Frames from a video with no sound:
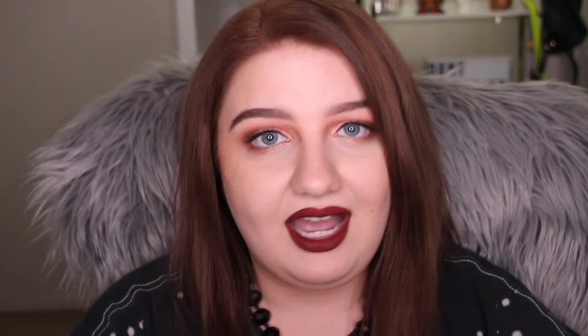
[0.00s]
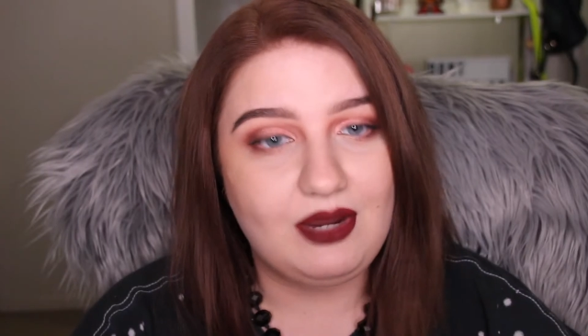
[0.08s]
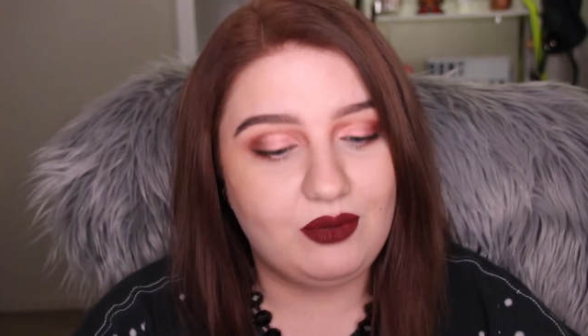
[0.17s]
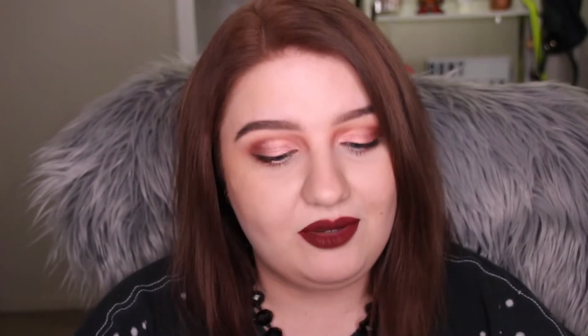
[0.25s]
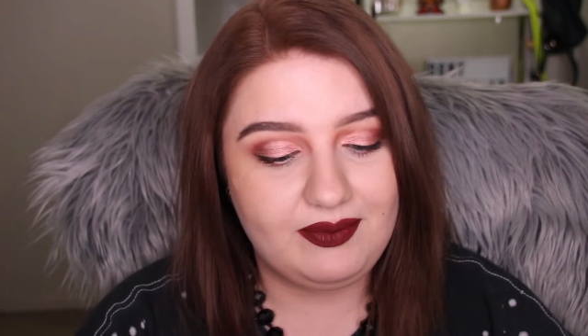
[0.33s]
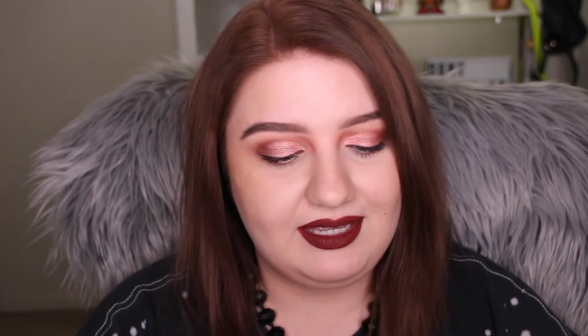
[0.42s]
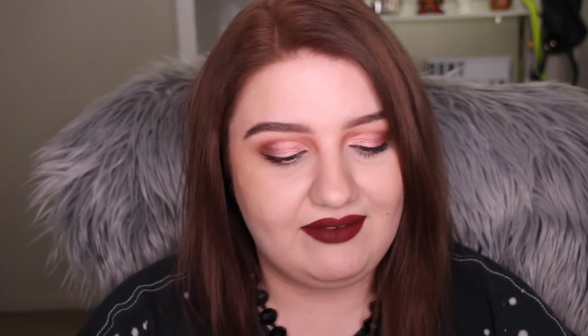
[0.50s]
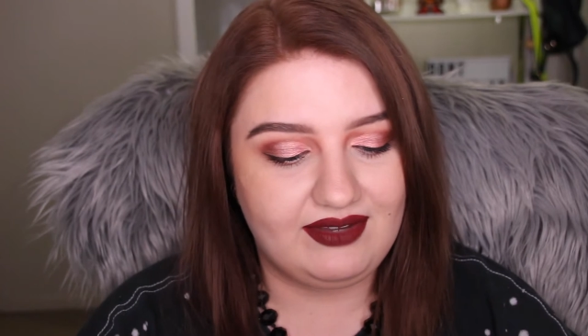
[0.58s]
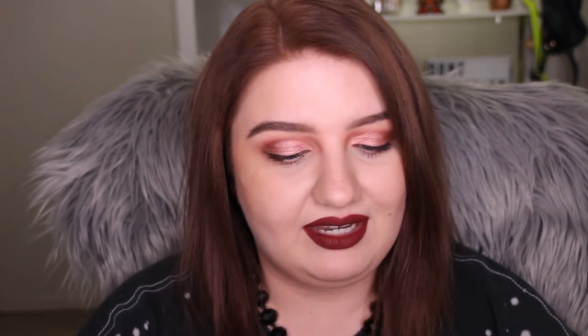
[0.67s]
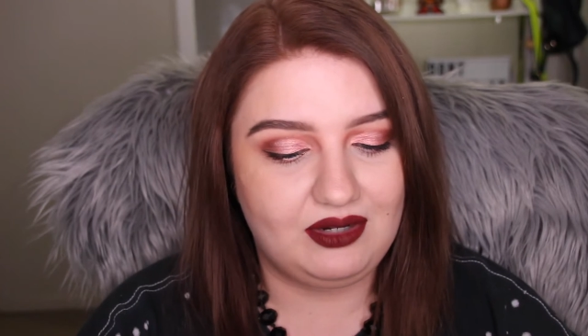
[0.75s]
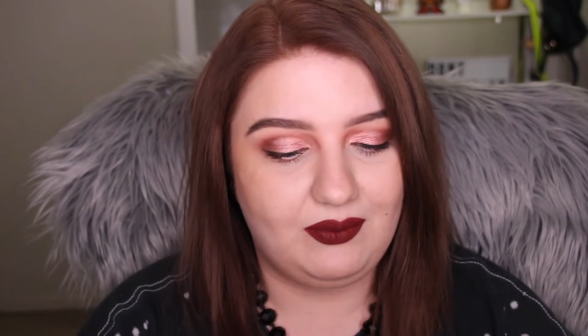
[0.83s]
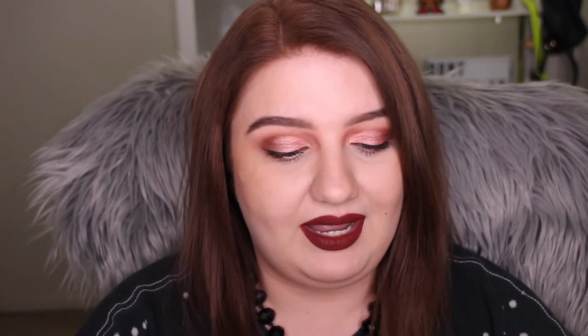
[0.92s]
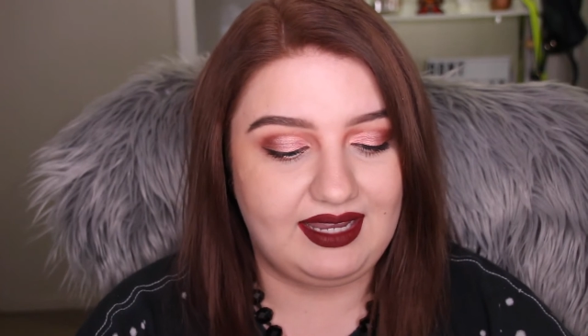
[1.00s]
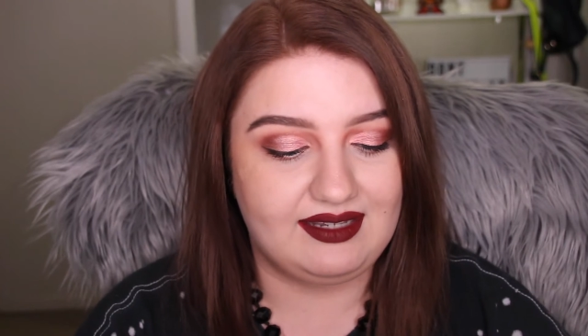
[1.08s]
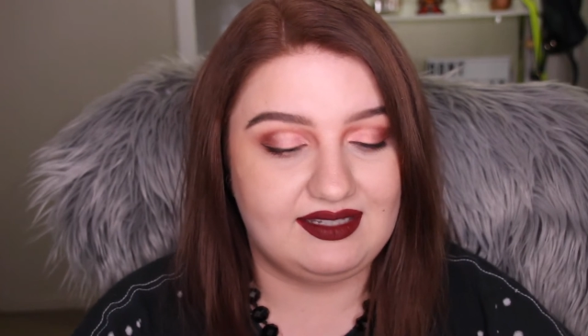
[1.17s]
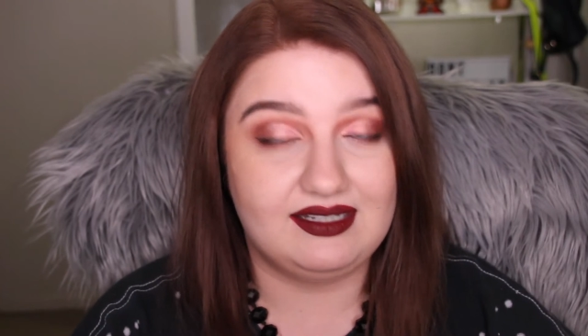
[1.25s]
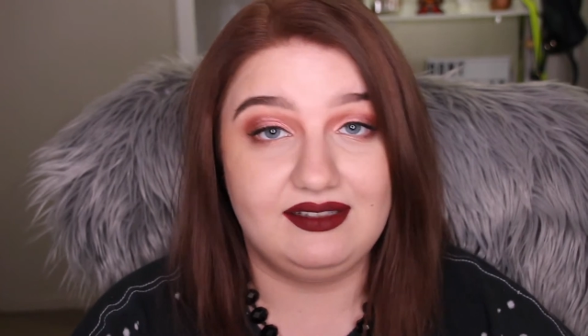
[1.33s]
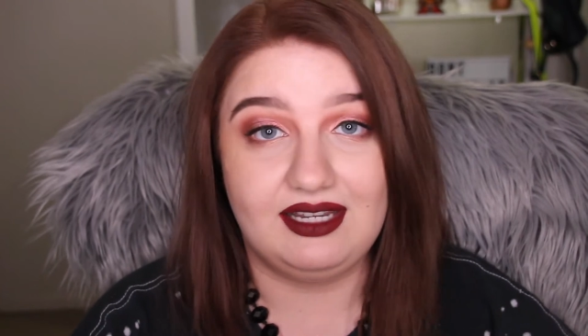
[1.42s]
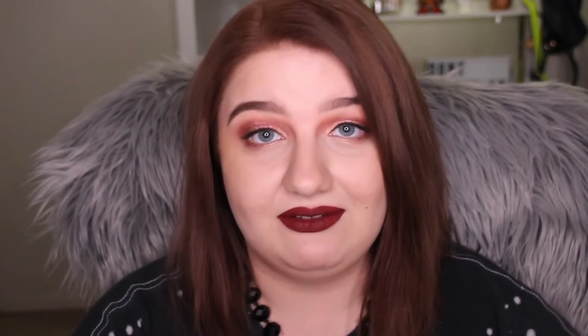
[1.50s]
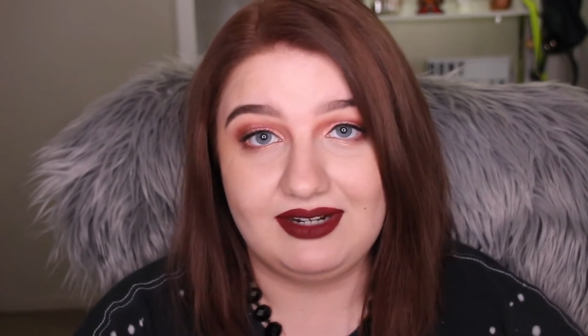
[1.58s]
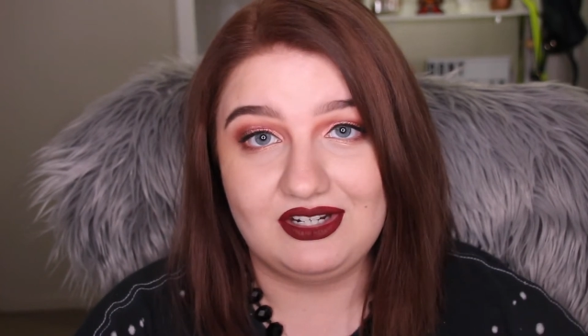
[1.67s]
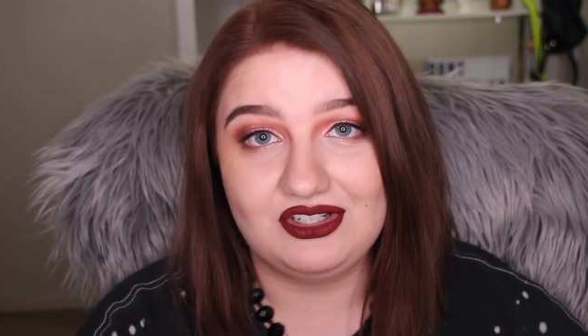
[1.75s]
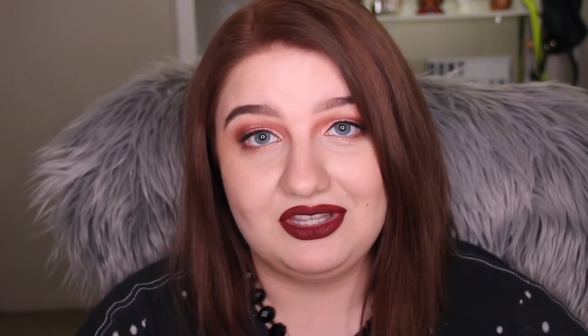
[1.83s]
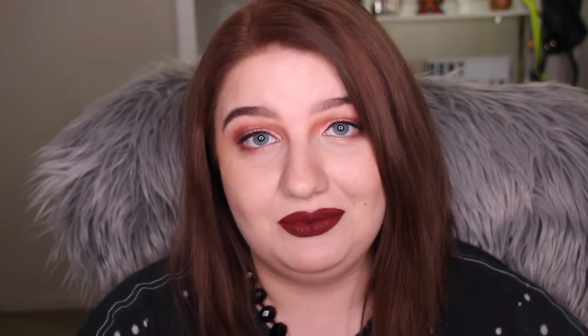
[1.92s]
I won't be giving it away until I
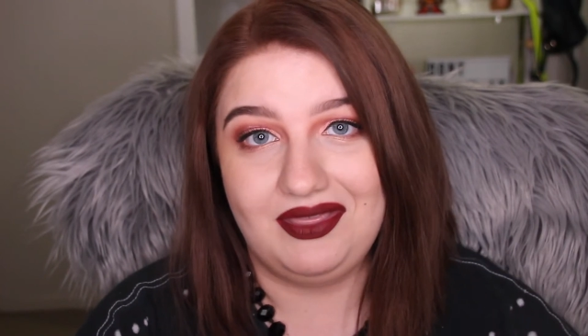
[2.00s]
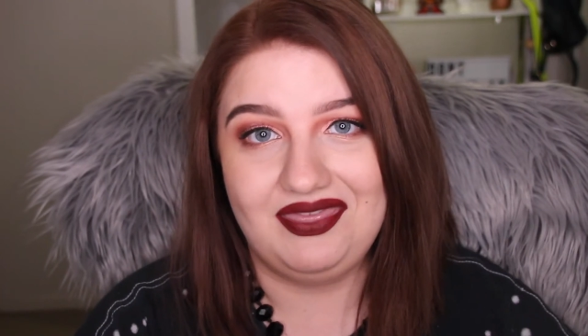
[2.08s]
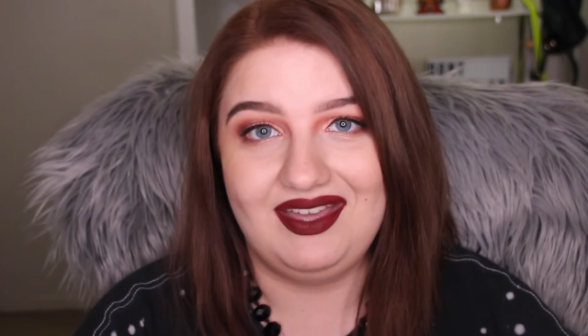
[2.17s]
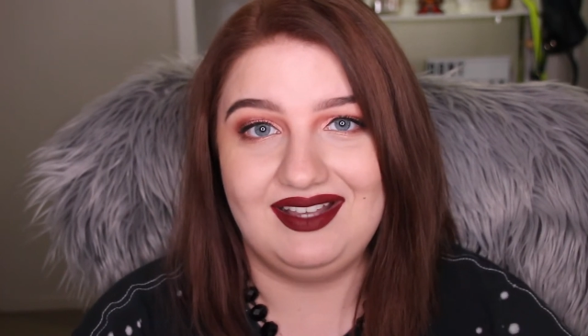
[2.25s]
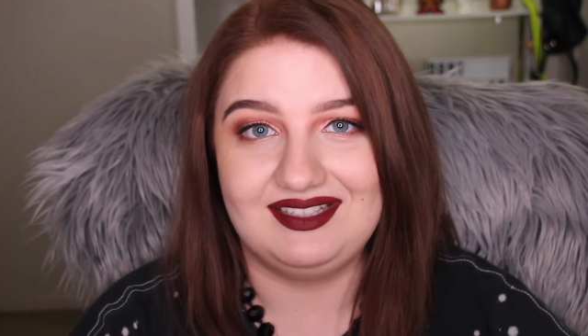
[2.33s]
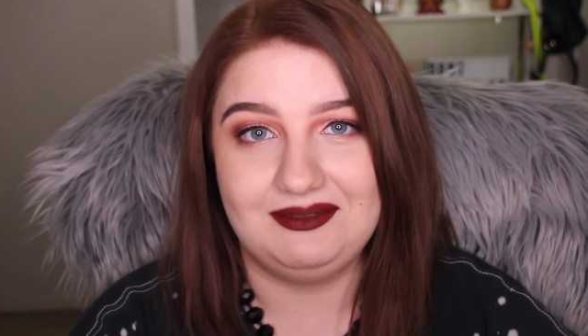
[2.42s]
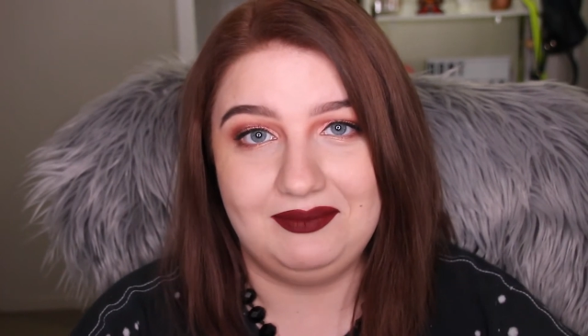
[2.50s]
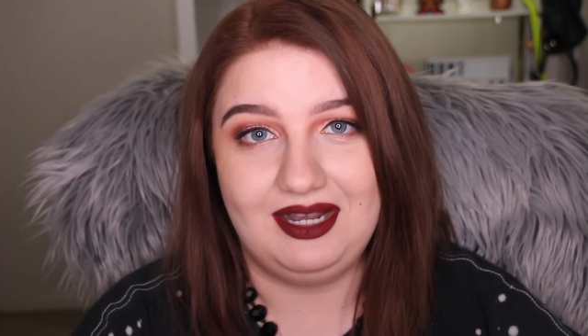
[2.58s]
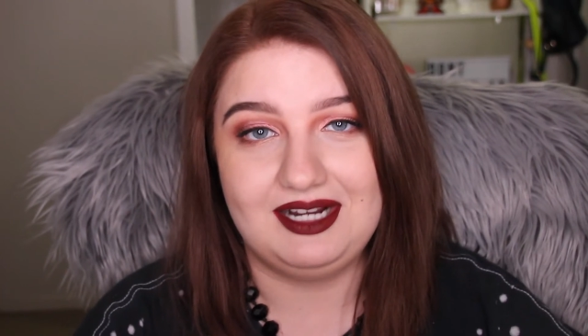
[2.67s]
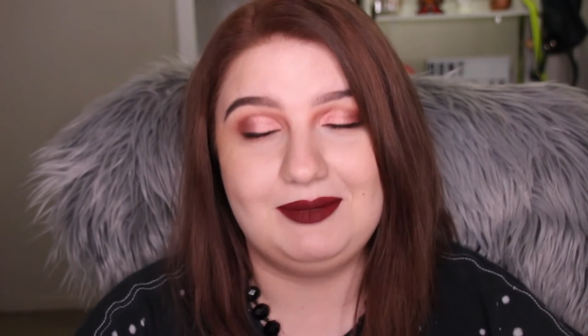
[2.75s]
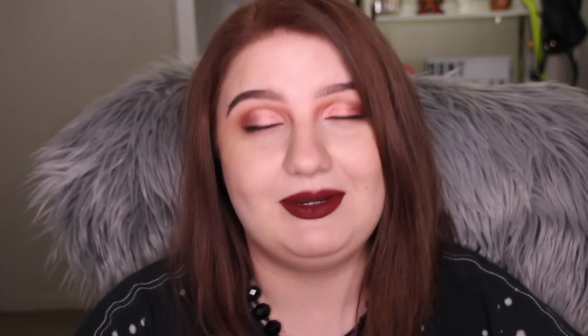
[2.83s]
reach the 1,000 mark,